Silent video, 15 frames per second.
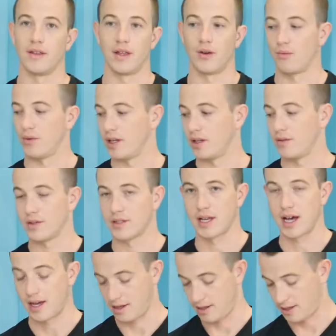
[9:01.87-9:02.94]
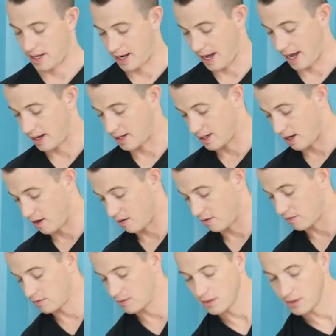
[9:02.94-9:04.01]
and then reuse that hand towel.